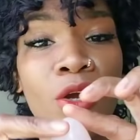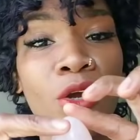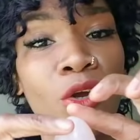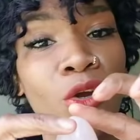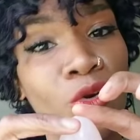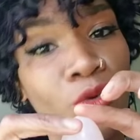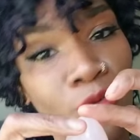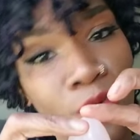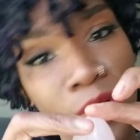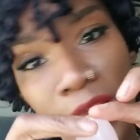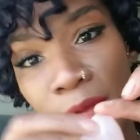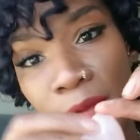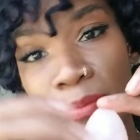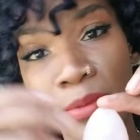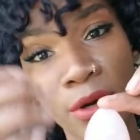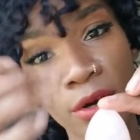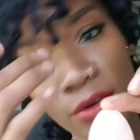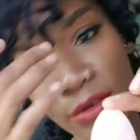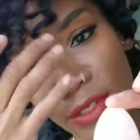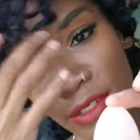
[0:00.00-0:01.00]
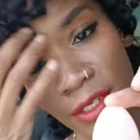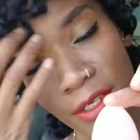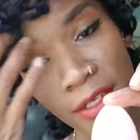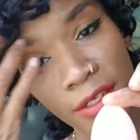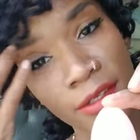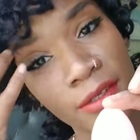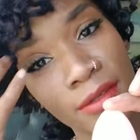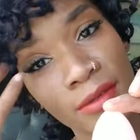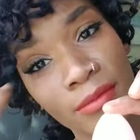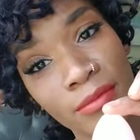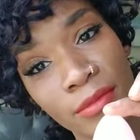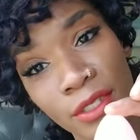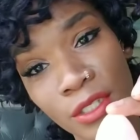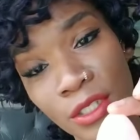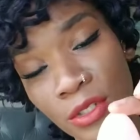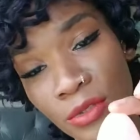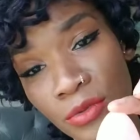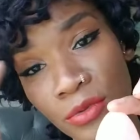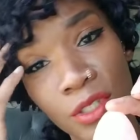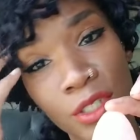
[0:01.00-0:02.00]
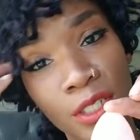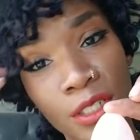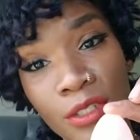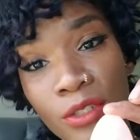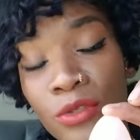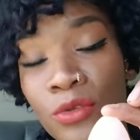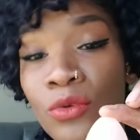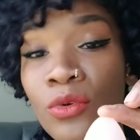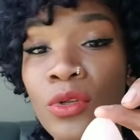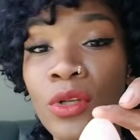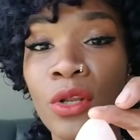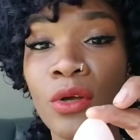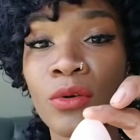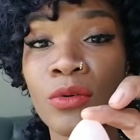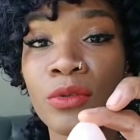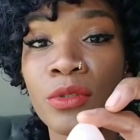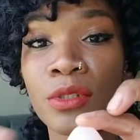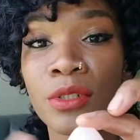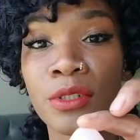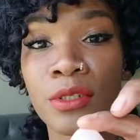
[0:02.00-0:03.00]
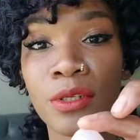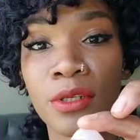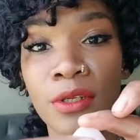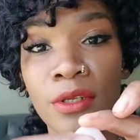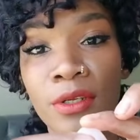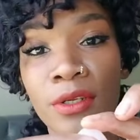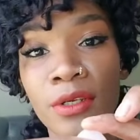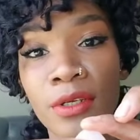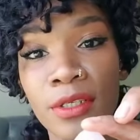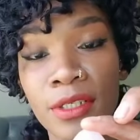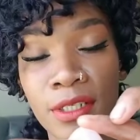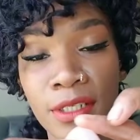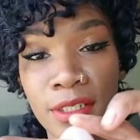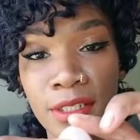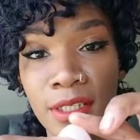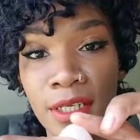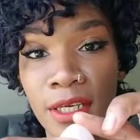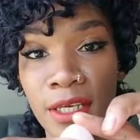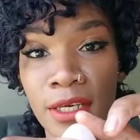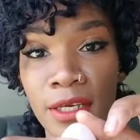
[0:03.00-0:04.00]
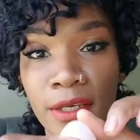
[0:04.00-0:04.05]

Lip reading: great person, but you were just too close to see it.